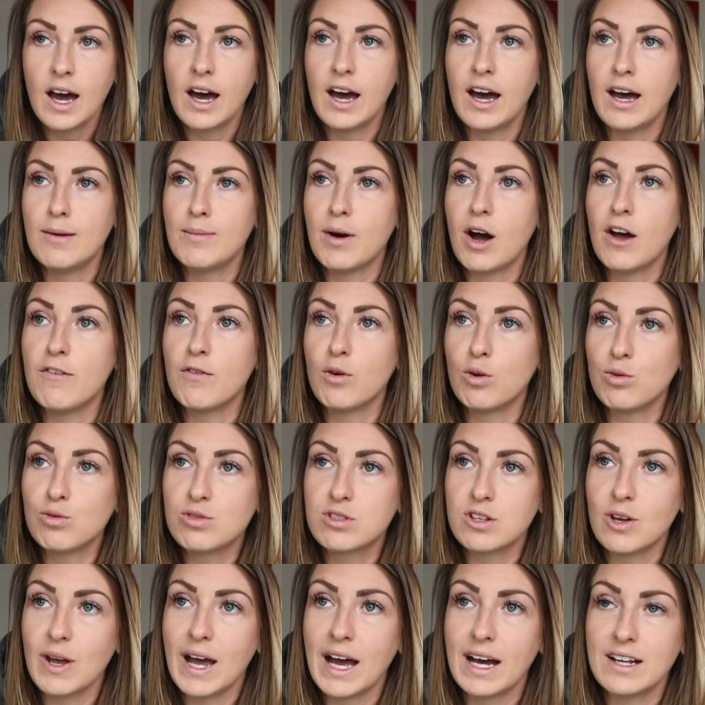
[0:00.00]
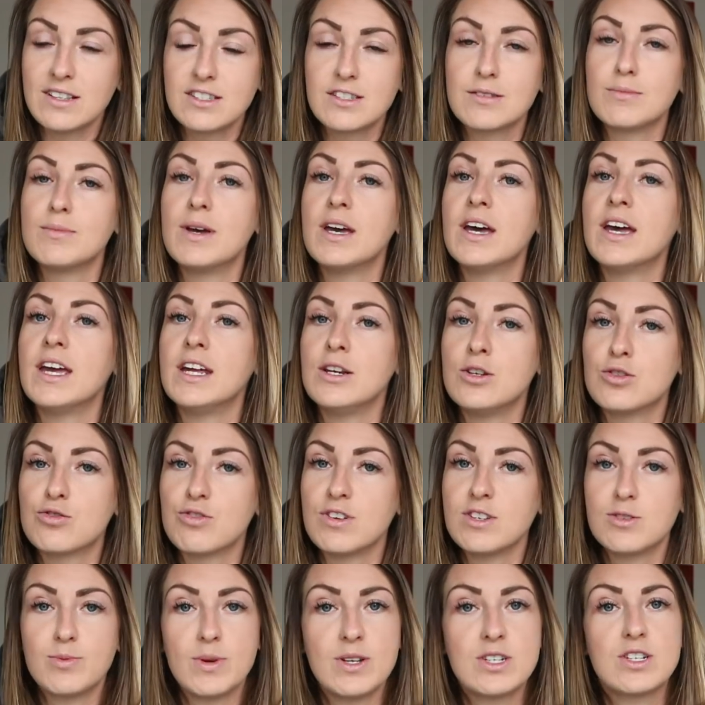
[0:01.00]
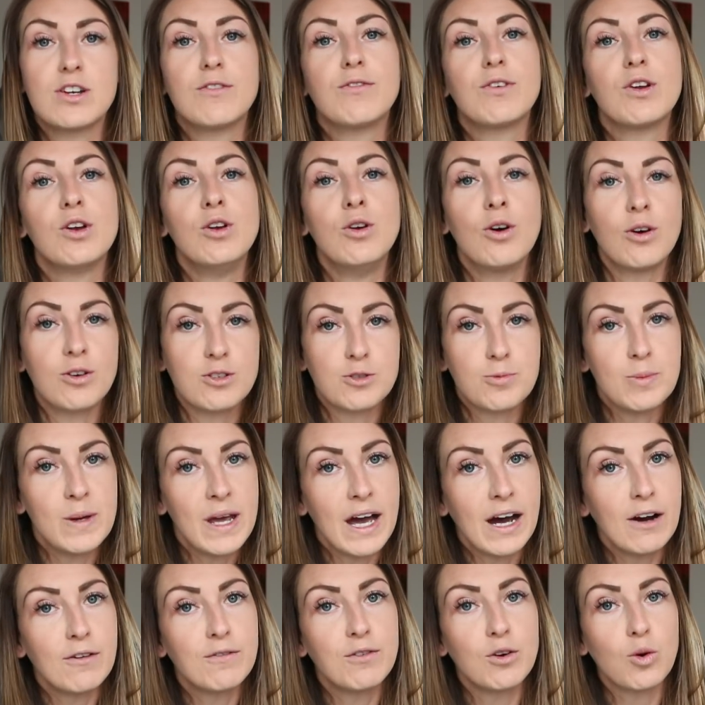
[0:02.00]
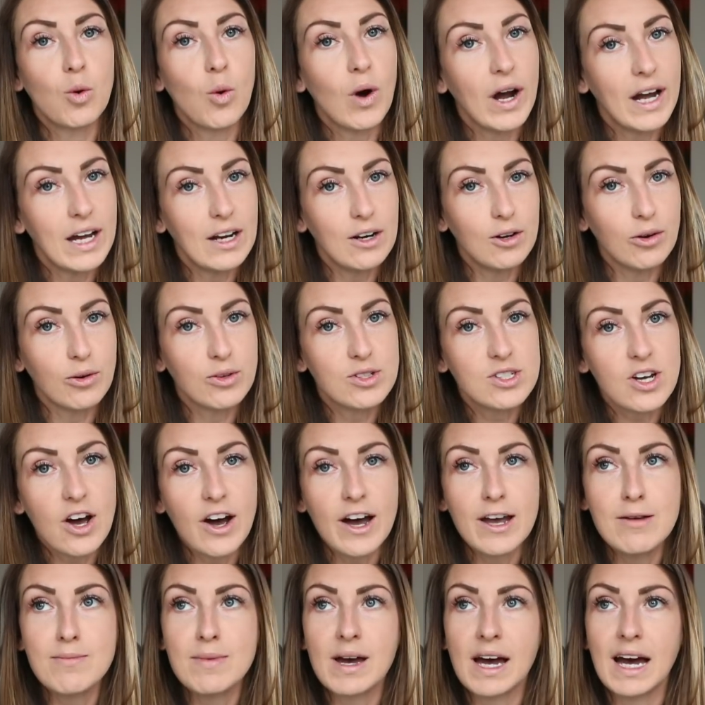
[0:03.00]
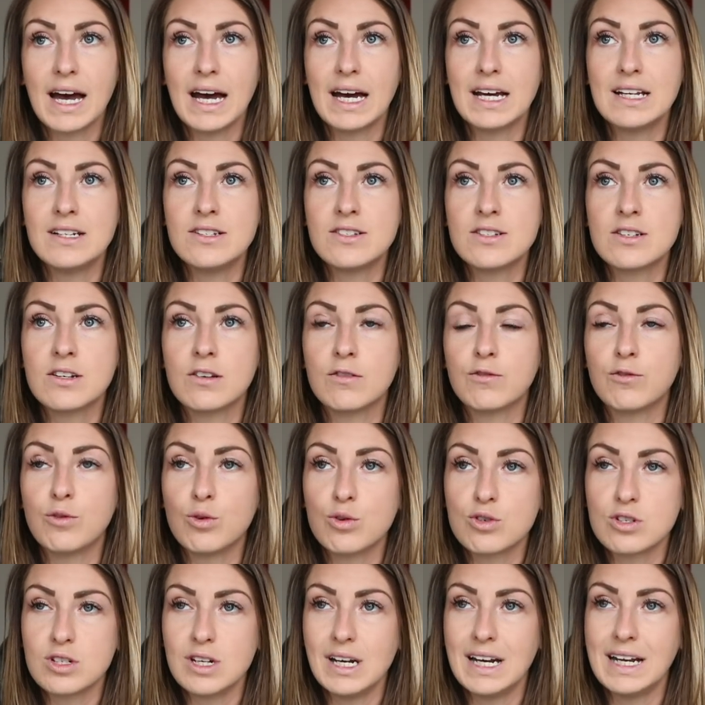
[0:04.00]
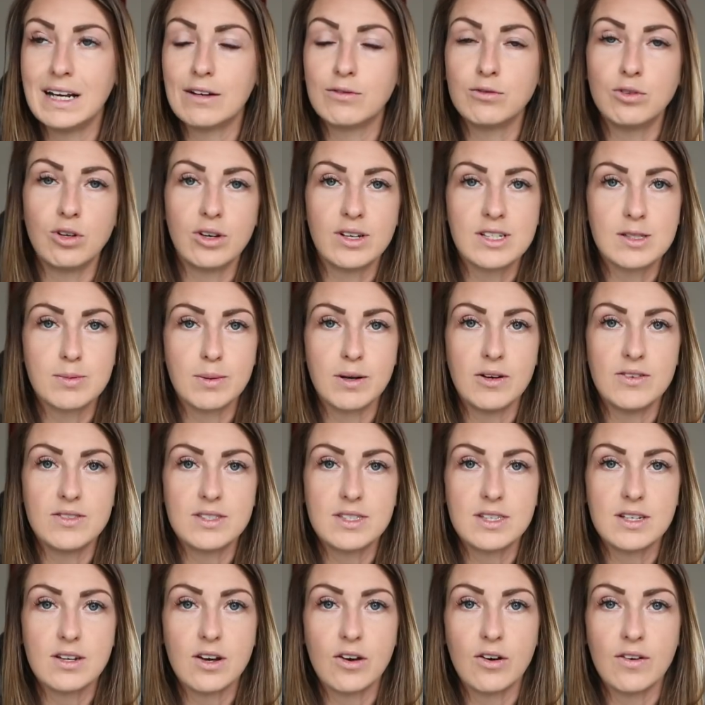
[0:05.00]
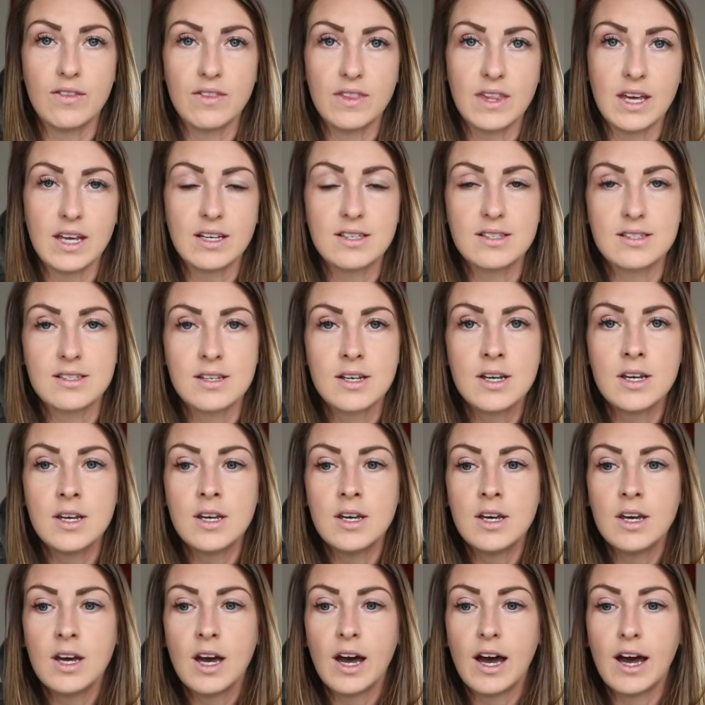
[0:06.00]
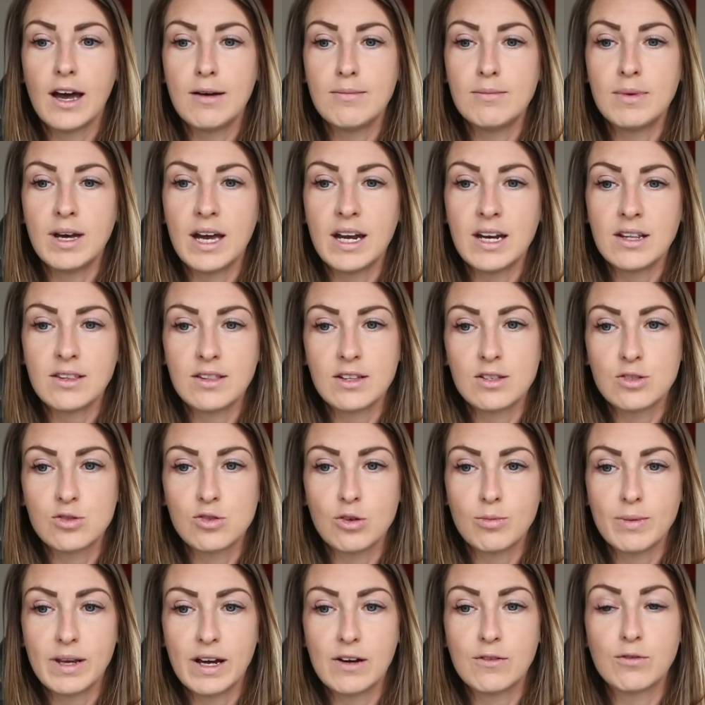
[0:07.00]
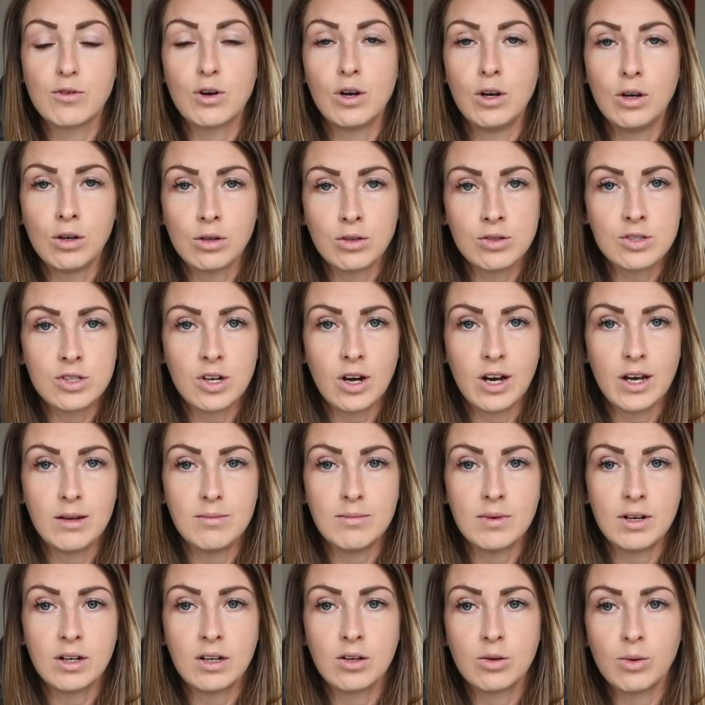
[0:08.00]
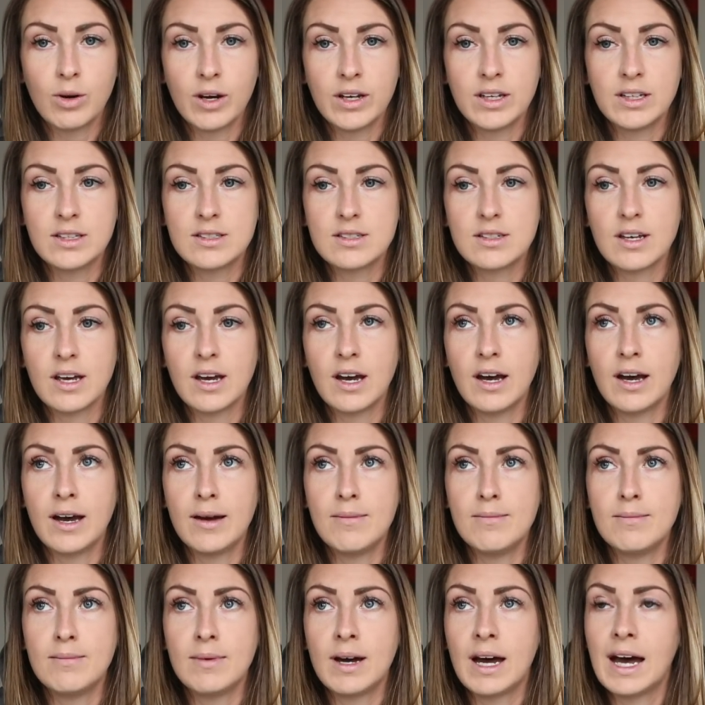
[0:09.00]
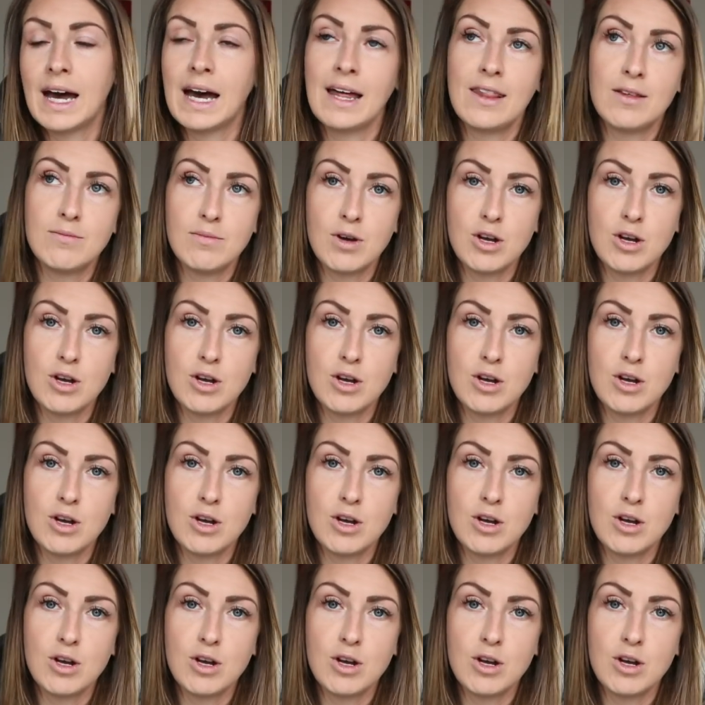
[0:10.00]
I've also had some injuries which have knocked me out for quite a long time, and fortunately I've not experienced this anything that's knocked me out for a long time quite at the